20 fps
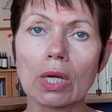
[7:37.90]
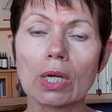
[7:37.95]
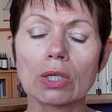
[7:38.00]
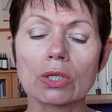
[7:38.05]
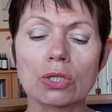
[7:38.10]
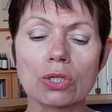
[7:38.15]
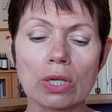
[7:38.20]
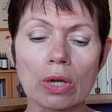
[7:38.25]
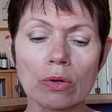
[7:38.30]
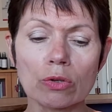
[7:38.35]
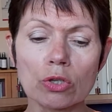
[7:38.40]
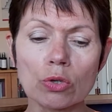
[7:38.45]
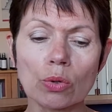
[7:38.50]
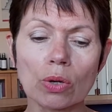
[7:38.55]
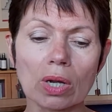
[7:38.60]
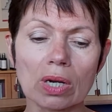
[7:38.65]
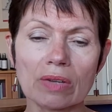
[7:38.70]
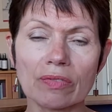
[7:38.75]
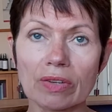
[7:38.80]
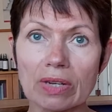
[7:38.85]
So you
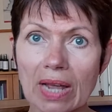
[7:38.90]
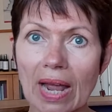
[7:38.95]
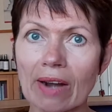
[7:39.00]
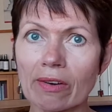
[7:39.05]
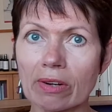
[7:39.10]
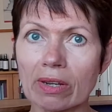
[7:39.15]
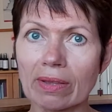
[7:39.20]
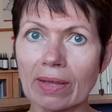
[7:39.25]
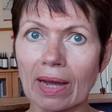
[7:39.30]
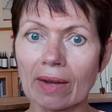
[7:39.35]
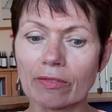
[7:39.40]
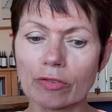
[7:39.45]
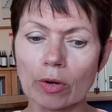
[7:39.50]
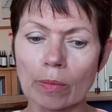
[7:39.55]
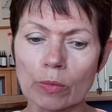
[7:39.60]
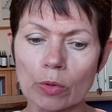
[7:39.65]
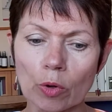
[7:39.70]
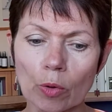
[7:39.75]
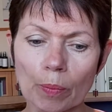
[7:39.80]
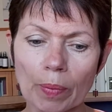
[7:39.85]
kind of inherit that
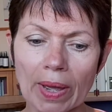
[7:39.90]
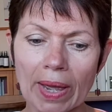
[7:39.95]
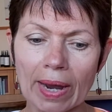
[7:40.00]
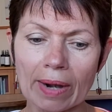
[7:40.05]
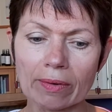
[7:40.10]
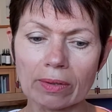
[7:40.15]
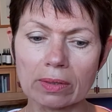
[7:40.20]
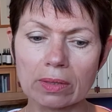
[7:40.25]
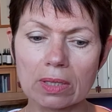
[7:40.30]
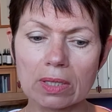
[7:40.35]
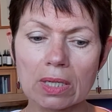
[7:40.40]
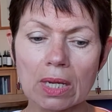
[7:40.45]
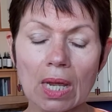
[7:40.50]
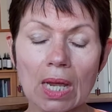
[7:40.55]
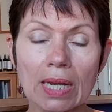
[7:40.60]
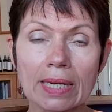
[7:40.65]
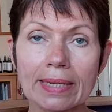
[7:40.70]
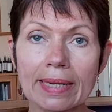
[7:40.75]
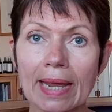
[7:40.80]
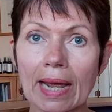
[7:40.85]
from your parents.
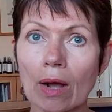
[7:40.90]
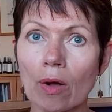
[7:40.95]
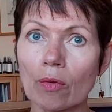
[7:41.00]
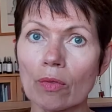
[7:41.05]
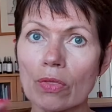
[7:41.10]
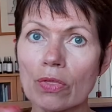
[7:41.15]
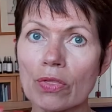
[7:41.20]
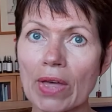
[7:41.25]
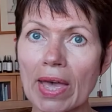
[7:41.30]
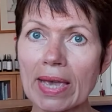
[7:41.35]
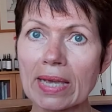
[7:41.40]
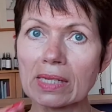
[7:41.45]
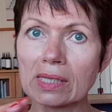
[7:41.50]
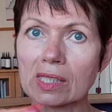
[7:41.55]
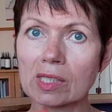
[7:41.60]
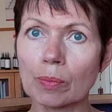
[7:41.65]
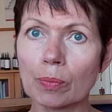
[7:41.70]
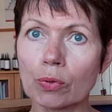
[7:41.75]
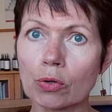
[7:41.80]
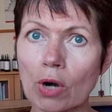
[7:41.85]
Now, they
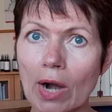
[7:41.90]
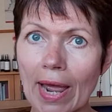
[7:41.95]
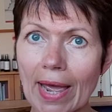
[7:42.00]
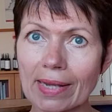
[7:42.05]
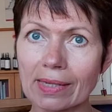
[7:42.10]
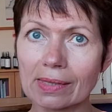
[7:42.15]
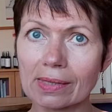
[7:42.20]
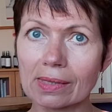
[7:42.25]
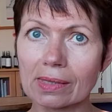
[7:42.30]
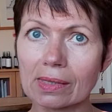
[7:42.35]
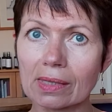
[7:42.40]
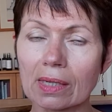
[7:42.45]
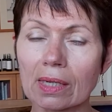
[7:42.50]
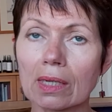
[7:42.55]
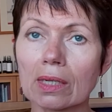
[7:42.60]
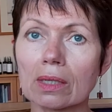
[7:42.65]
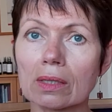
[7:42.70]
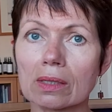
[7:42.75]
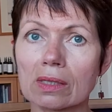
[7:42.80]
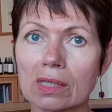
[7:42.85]
suppress
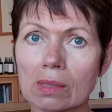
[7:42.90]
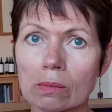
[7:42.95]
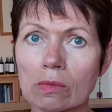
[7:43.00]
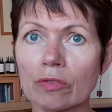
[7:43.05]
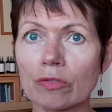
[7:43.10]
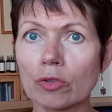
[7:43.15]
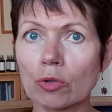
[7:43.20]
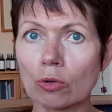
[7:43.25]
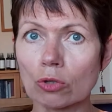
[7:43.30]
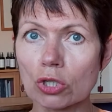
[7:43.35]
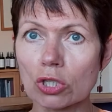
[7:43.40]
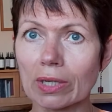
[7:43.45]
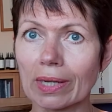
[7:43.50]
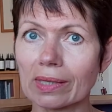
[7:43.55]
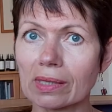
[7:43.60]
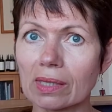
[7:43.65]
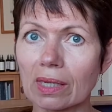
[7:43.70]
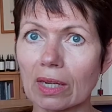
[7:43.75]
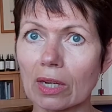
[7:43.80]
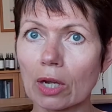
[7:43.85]
some of your
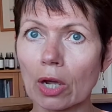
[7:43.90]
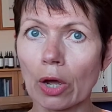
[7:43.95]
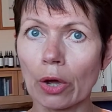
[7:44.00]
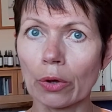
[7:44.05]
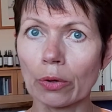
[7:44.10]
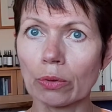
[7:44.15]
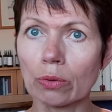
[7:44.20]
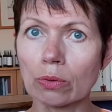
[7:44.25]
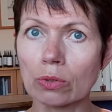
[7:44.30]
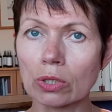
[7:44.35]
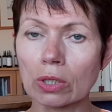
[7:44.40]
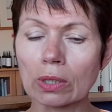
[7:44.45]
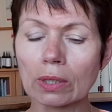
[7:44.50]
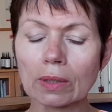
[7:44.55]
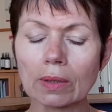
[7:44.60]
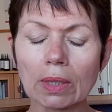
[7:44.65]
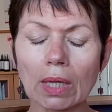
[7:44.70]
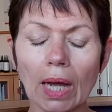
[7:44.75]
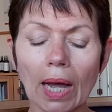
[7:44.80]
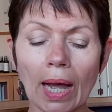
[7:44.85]
genetic code,
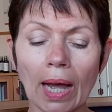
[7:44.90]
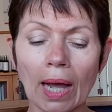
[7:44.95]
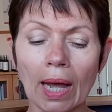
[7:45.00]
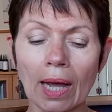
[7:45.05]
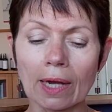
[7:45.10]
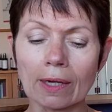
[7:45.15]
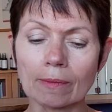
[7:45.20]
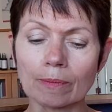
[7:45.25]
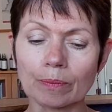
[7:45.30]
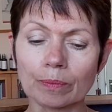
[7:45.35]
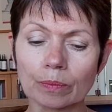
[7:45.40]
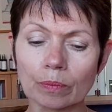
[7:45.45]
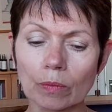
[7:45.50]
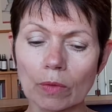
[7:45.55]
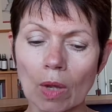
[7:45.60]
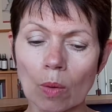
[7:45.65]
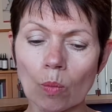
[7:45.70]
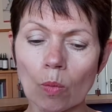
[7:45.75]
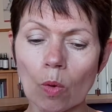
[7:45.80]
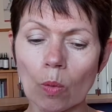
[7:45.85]
and
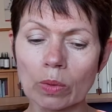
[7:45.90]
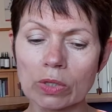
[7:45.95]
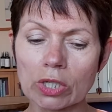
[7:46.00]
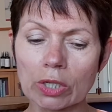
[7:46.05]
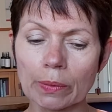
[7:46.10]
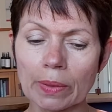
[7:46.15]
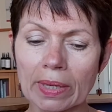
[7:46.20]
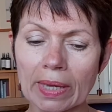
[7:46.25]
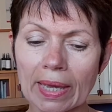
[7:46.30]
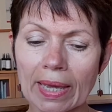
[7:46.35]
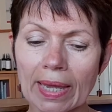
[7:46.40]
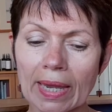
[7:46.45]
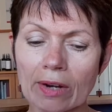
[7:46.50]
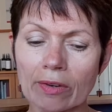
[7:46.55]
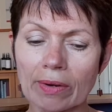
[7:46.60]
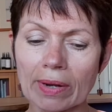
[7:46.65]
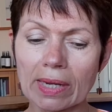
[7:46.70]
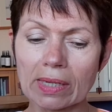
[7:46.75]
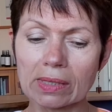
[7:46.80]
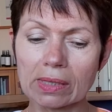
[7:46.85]
what we're doing here
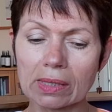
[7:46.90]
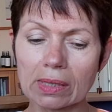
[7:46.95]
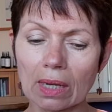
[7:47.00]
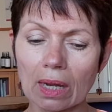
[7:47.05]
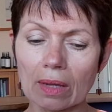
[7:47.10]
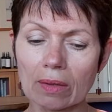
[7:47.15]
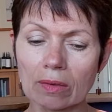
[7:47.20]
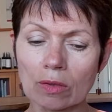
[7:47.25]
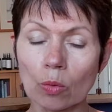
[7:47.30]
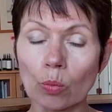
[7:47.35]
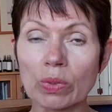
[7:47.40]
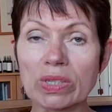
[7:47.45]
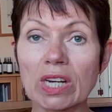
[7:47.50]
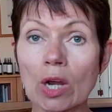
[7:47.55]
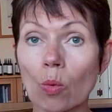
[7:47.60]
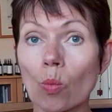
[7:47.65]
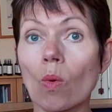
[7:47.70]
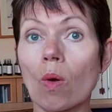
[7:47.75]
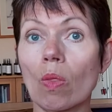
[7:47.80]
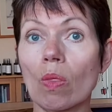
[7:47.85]
is that we
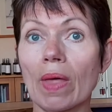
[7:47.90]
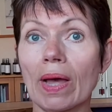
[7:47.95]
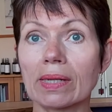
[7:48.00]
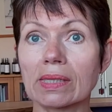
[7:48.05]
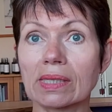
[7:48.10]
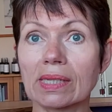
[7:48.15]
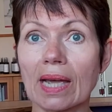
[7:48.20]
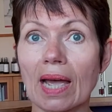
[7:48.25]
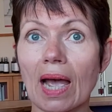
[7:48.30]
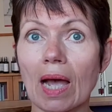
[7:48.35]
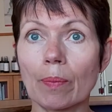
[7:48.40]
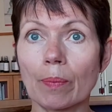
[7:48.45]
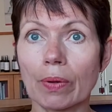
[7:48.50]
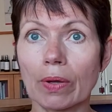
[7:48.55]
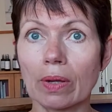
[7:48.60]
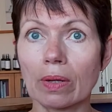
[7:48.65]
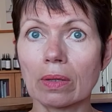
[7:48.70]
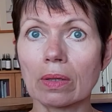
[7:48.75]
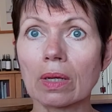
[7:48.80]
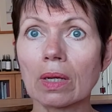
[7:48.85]
don't want that to
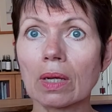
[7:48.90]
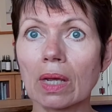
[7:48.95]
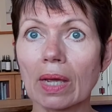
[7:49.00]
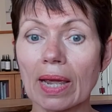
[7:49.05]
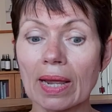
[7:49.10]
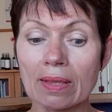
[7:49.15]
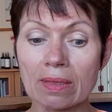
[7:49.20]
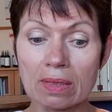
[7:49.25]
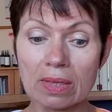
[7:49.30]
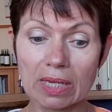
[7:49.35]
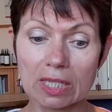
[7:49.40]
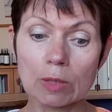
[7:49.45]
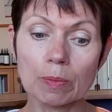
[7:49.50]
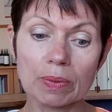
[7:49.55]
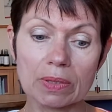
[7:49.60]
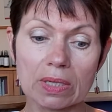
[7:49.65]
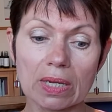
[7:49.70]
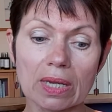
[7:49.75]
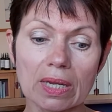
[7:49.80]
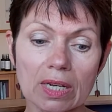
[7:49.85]
happen in this
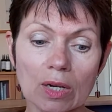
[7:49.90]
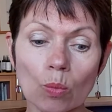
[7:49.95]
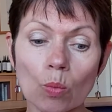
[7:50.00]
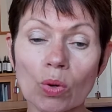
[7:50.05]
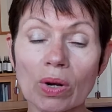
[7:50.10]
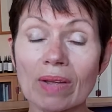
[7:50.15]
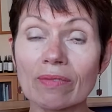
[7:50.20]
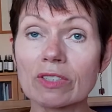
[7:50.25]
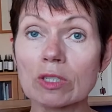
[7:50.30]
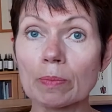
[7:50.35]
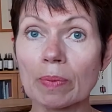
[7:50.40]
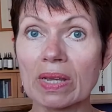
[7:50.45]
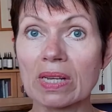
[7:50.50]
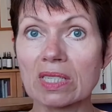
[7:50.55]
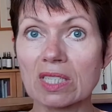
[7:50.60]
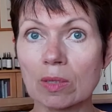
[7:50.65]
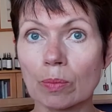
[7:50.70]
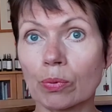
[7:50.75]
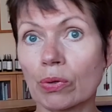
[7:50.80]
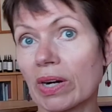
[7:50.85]
particular, whatever's being
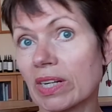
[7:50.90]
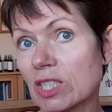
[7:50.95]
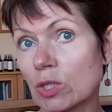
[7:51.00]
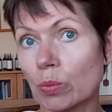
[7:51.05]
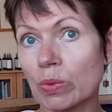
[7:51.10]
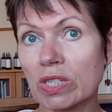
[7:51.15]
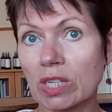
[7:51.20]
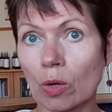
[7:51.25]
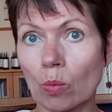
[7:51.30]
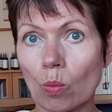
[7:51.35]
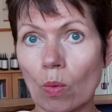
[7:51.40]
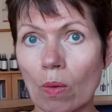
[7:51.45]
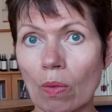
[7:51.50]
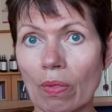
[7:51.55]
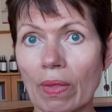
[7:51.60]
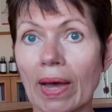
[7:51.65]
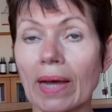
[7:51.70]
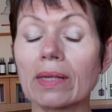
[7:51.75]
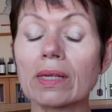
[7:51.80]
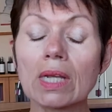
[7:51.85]
suppressed, we don't want
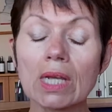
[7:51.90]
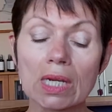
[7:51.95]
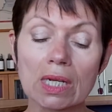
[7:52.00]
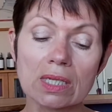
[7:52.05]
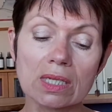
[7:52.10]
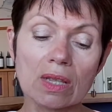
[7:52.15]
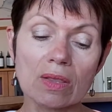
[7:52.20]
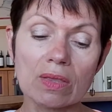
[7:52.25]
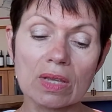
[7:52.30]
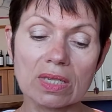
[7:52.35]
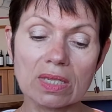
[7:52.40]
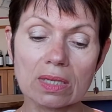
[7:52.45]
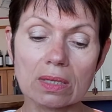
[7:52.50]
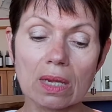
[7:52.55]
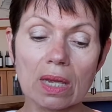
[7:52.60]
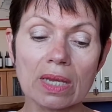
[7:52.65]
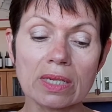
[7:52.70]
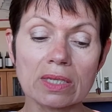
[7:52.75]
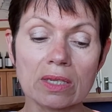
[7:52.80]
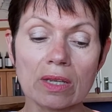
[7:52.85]
that. So this
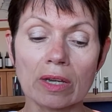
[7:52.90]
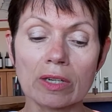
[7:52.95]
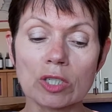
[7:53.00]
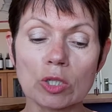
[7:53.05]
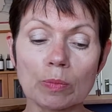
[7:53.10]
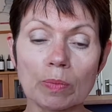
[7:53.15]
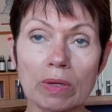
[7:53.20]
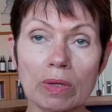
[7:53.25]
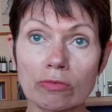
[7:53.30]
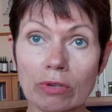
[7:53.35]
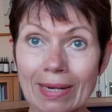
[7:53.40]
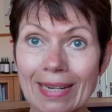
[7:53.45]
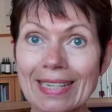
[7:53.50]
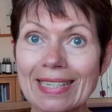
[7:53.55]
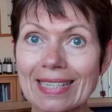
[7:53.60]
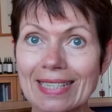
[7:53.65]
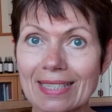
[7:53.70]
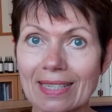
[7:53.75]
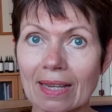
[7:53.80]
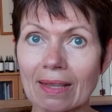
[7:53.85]
is going to be
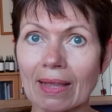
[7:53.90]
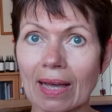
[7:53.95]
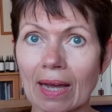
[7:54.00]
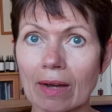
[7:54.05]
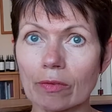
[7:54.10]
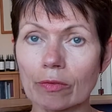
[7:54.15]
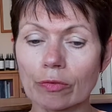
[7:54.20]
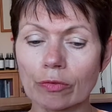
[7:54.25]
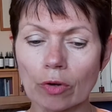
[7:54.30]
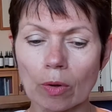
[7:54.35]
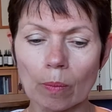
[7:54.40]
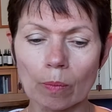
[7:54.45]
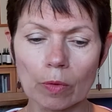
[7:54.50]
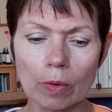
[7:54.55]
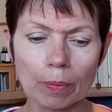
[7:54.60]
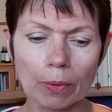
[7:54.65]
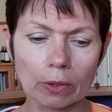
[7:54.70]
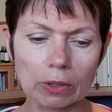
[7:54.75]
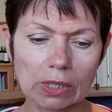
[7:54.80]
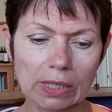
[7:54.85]
releasing that from the
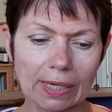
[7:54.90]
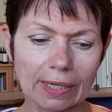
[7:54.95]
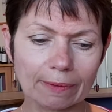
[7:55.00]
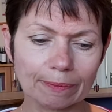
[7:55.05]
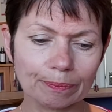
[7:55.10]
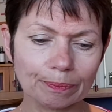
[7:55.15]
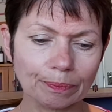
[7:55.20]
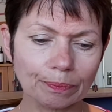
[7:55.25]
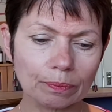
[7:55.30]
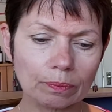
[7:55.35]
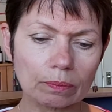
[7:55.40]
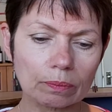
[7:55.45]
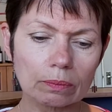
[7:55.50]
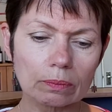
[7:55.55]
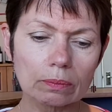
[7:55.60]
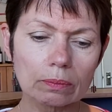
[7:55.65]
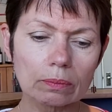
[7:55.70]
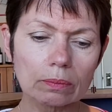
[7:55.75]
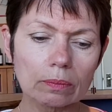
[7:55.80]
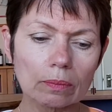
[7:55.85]
body.
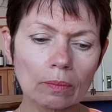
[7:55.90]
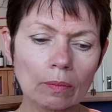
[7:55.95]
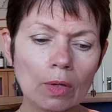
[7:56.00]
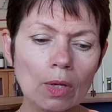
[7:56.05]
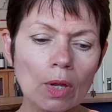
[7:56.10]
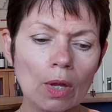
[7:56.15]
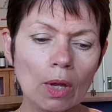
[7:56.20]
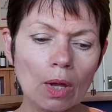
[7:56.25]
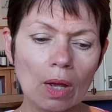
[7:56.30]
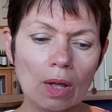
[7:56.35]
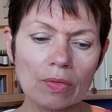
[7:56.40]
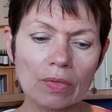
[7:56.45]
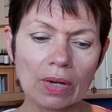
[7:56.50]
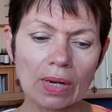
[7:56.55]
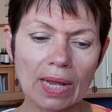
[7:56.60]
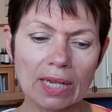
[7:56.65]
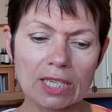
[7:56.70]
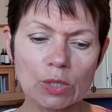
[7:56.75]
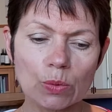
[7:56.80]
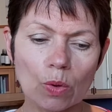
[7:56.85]
The
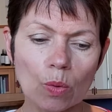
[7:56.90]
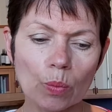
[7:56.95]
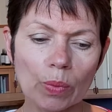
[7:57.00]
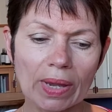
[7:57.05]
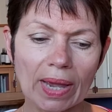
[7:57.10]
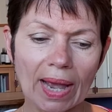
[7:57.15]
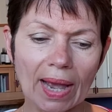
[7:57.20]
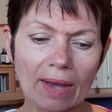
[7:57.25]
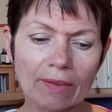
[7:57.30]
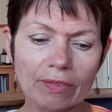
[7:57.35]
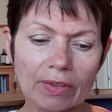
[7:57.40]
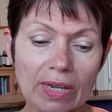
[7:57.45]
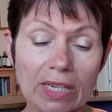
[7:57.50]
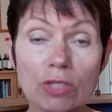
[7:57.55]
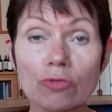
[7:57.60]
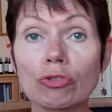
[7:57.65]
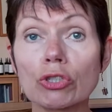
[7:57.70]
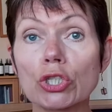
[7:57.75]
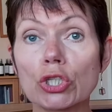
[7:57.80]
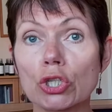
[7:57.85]
last one we have
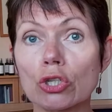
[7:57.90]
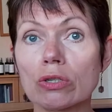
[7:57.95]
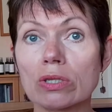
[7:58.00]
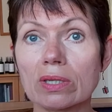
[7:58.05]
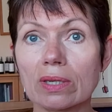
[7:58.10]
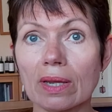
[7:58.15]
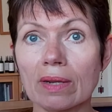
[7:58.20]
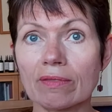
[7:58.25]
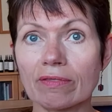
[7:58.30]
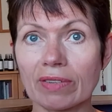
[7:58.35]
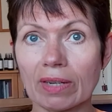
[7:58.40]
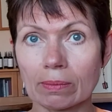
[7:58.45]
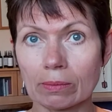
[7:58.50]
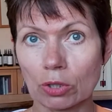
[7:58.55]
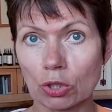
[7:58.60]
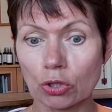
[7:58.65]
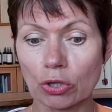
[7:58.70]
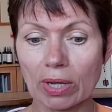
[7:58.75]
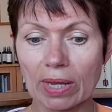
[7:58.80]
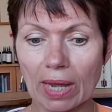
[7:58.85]
is reduce
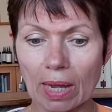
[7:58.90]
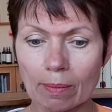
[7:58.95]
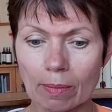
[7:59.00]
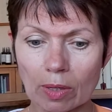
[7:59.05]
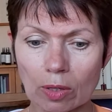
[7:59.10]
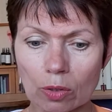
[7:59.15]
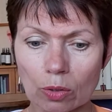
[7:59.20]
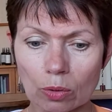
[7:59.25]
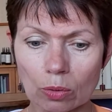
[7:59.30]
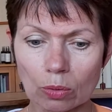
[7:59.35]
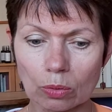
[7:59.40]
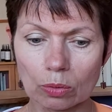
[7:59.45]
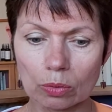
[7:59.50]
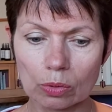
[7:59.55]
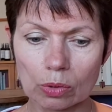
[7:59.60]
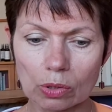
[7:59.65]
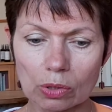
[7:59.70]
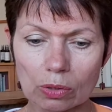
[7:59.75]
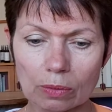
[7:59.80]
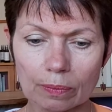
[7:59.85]
inflammatory
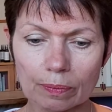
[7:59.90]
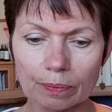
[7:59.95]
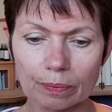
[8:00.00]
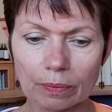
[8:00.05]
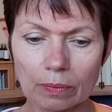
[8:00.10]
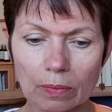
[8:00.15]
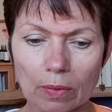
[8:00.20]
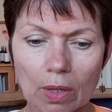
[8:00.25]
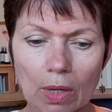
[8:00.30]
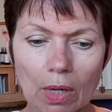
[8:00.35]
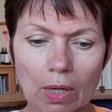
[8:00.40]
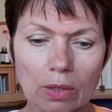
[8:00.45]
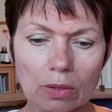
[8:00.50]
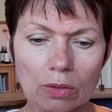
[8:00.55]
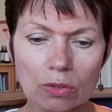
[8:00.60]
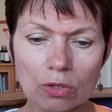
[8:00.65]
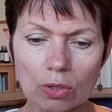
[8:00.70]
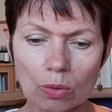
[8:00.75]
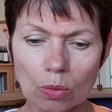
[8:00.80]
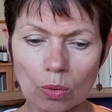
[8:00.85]
chemicals.
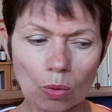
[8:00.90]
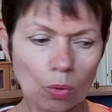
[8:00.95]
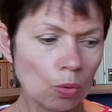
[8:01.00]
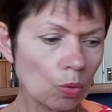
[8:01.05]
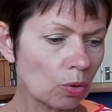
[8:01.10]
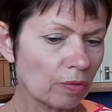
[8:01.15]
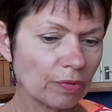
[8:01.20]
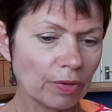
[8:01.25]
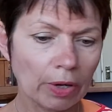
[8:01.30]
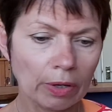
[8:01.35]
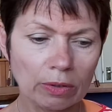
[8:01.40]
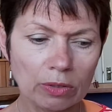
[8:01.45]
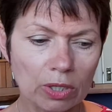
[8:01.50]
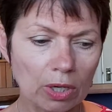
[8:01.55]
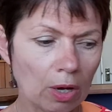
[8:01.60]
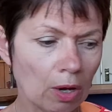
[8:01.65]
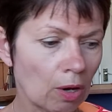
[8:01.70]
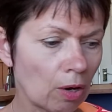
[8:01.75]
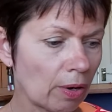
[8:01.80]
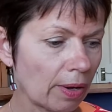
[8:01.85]
So all of those
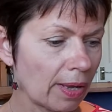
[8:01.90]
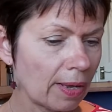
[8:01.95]
are